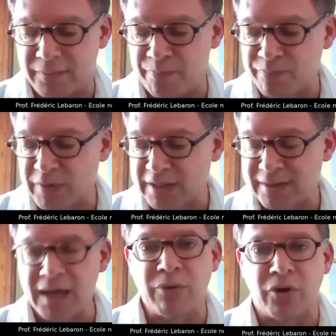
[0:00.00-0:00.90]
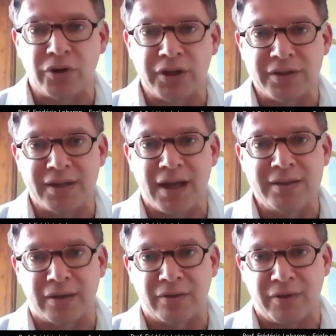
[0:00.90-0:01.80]
stable in a sense,
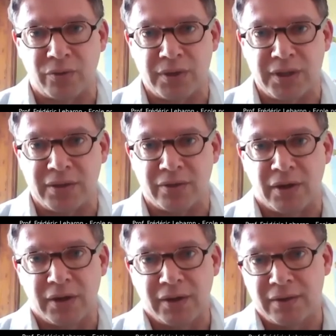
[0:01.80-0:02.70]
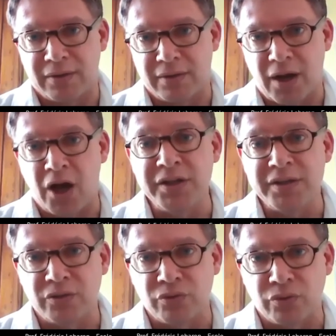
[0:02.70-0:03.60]
and very uneasy
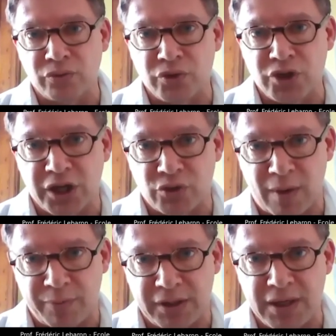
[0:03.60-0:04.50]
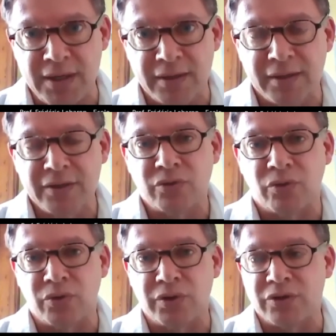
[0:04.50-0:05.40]
to change rapidly. So
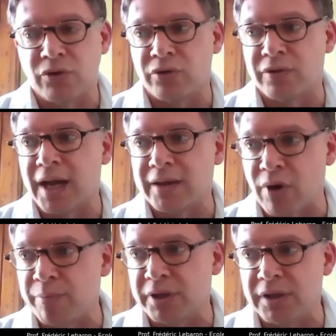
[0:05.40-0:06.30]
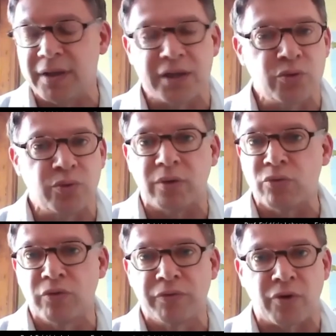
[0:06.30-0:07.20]
it's not that rapidly that you will
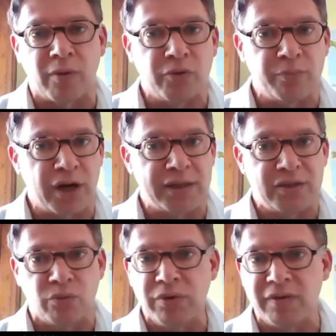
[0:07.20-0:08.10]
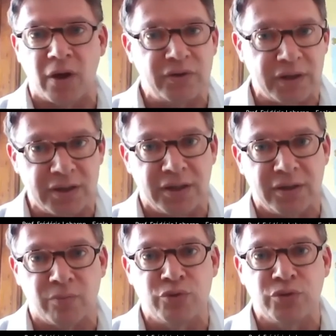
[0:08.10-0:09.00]
move from a practice without any
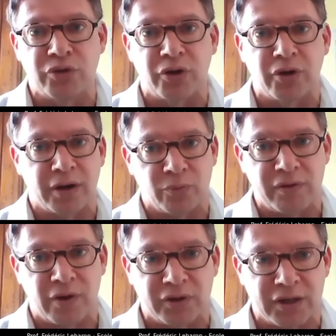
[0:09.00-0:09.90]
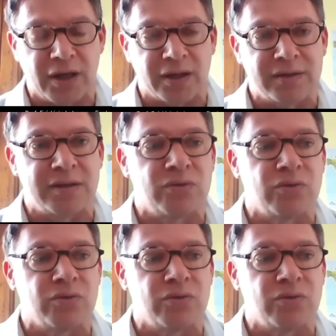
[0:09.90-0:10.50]
computer and without any access to